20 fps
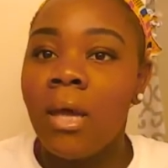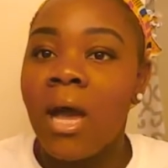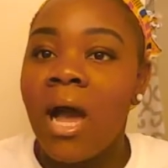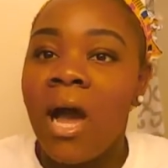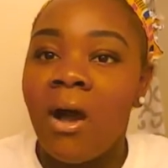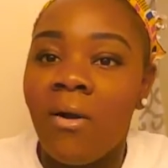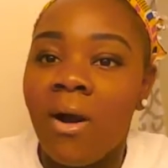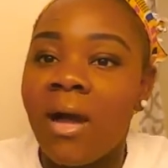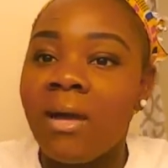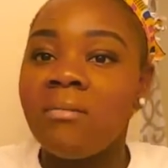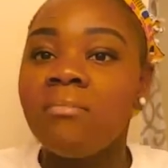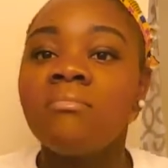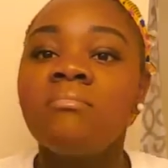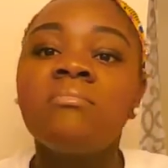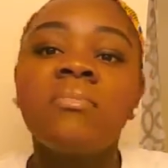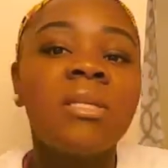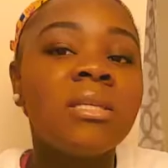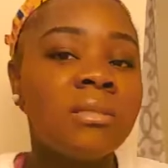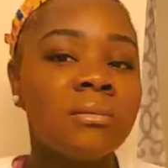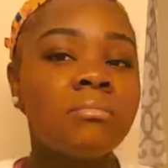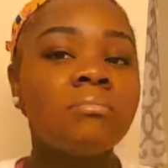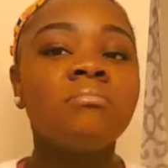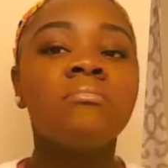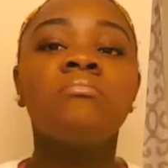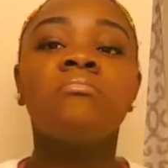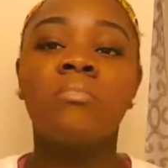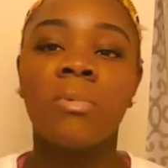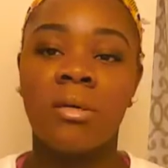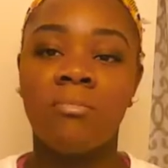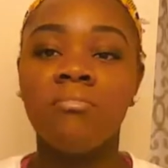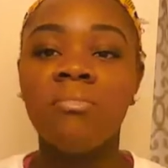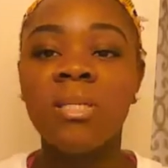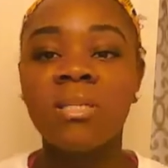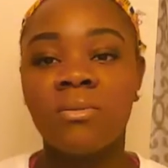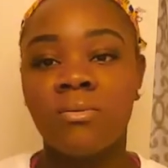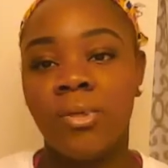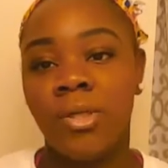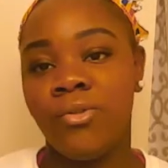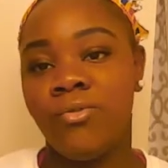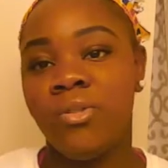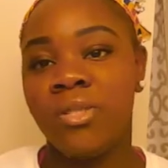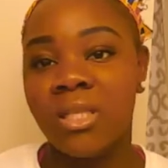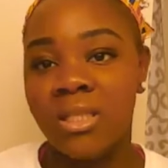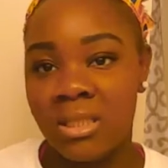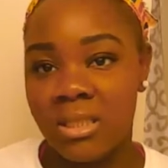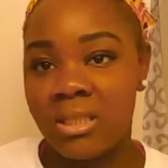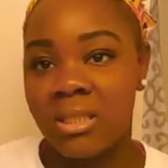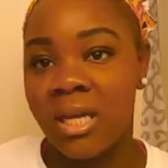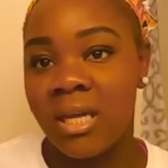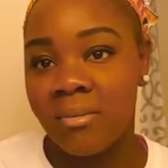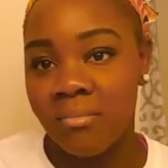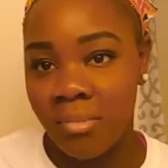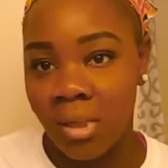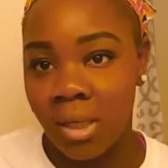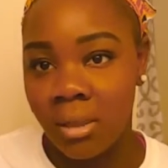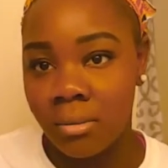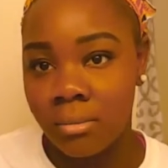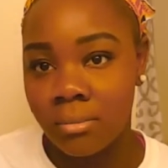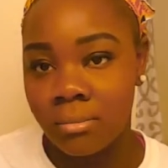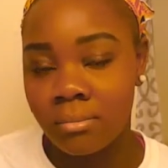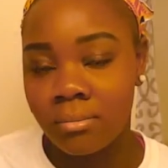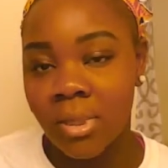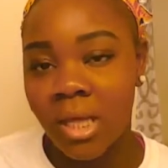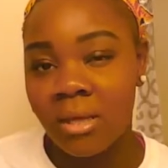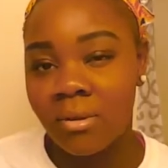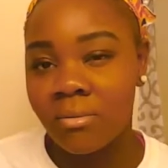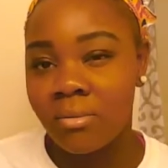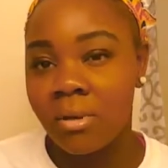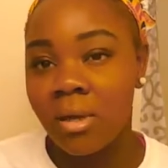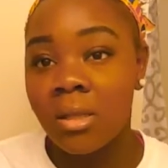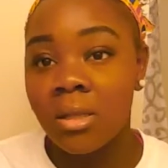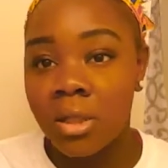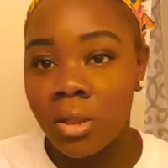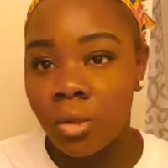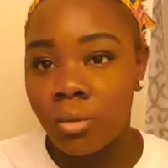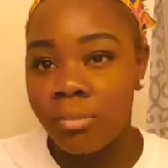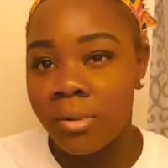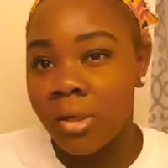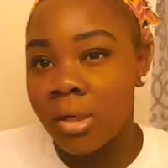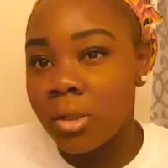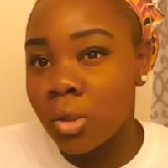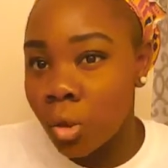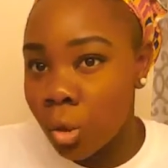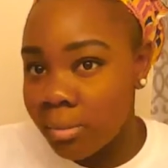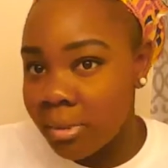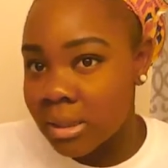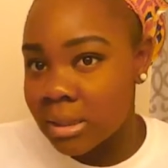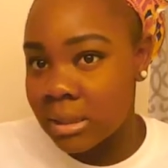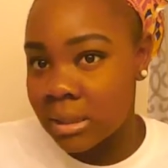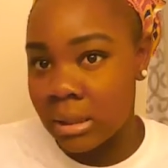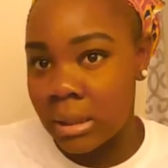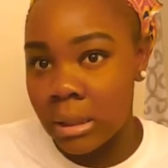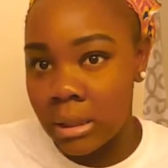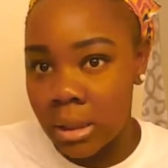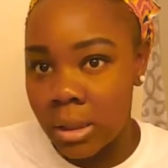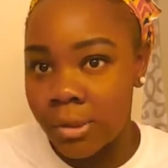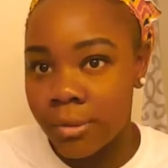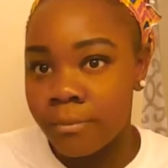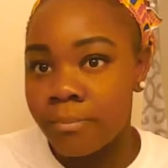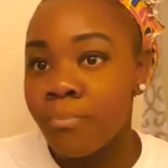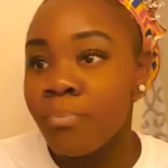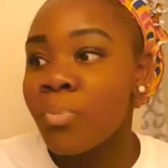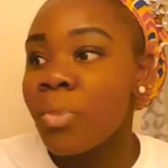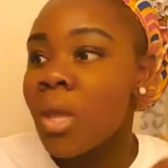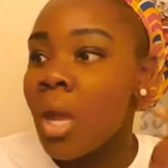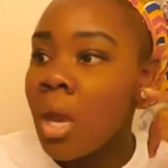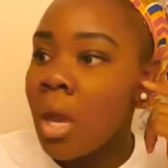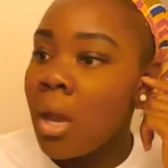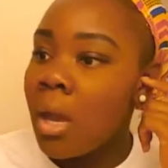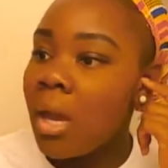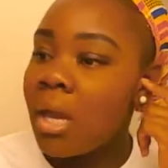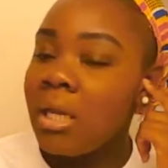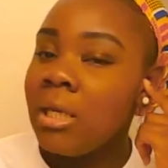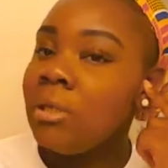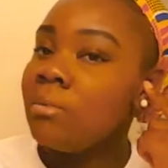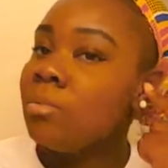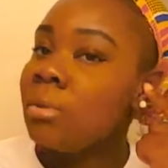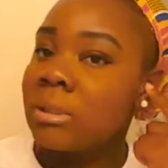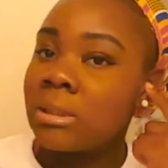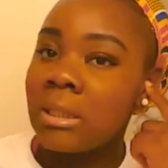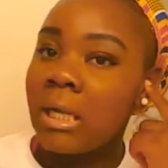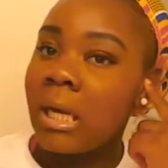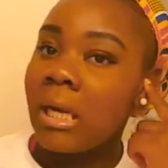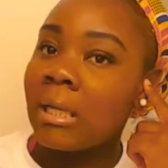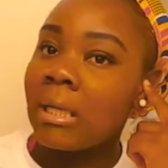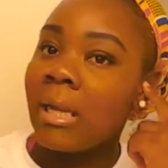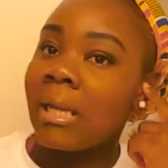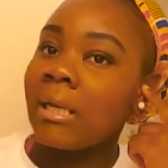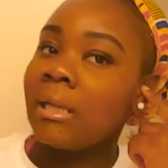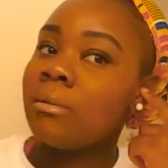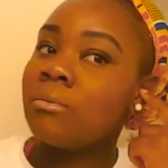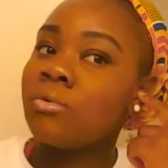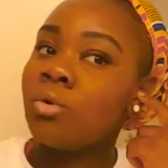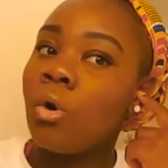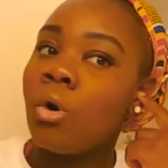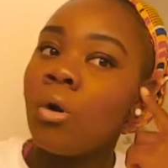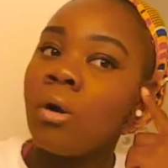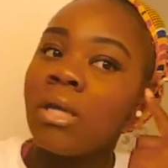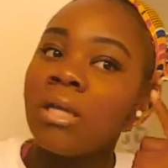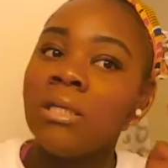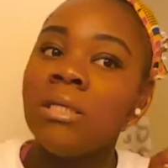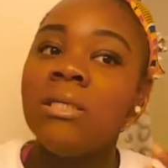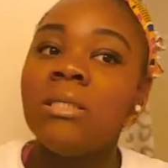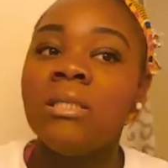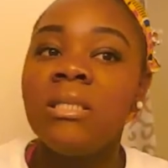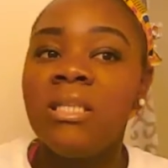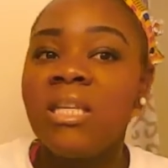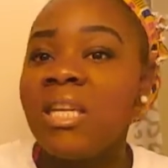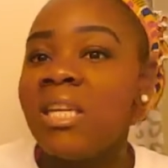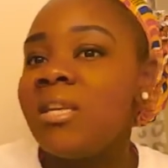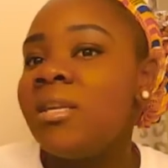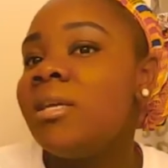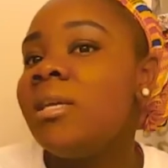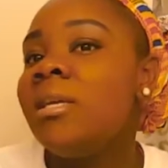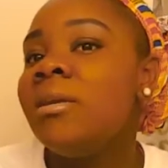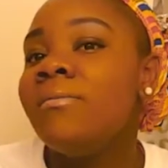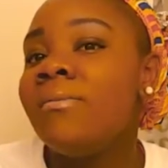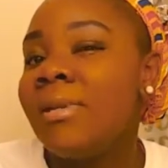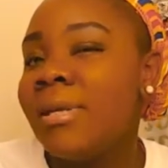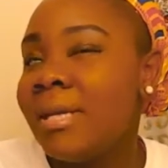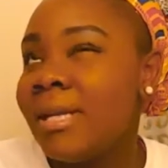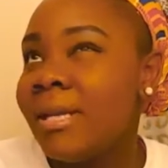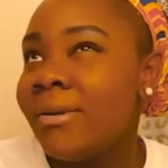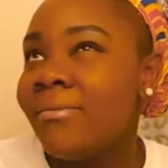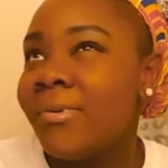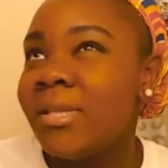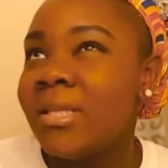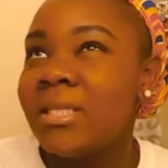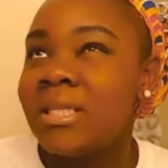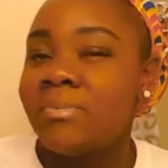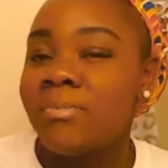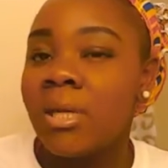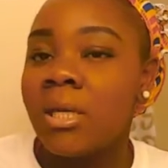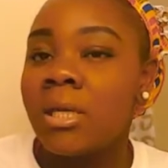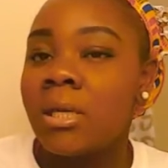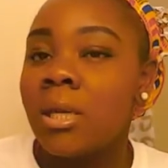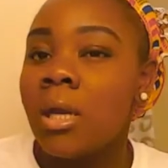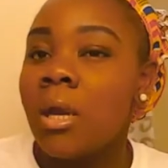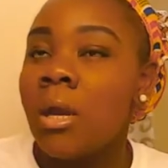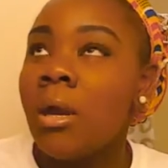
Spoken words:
Mr. Rodriguez is like me, like a little bit skinnier, and he was not like tall, and he didn't really speak